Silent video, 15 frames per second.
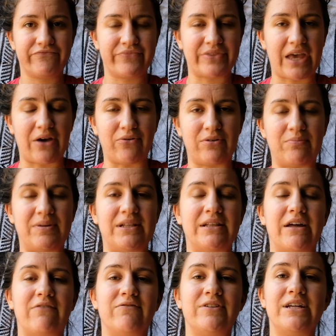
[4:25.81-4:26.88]
That would be
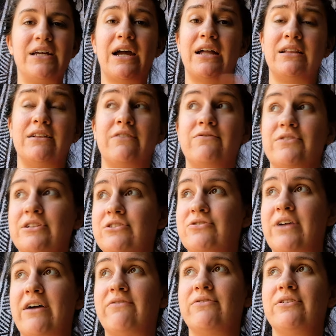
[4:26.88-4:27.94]
lovely. I love to
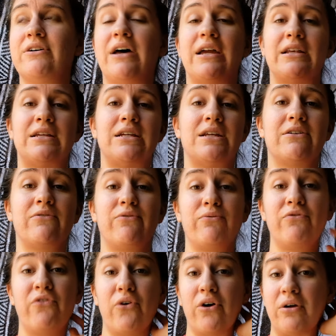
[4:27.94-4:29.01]
travel. I need a
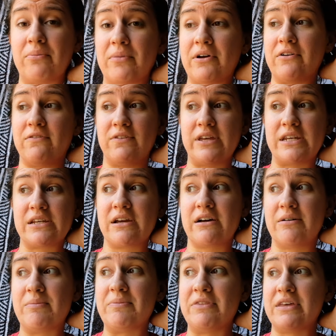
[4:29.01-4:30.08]
form of
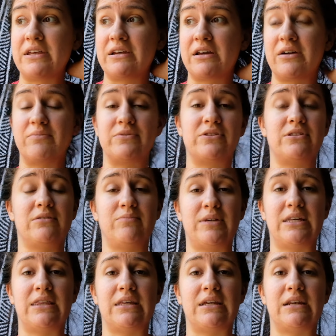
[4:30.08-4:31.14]
income that comes to
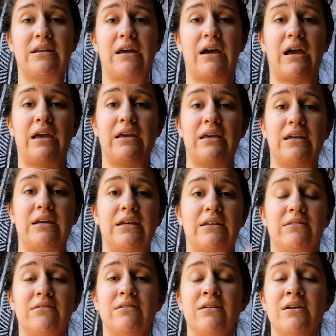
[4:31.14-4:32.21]
me that I
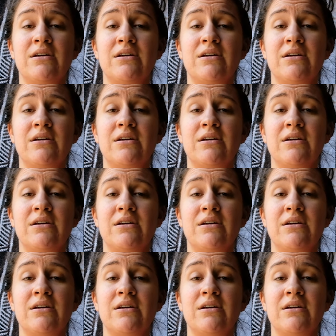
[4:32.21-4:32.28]
can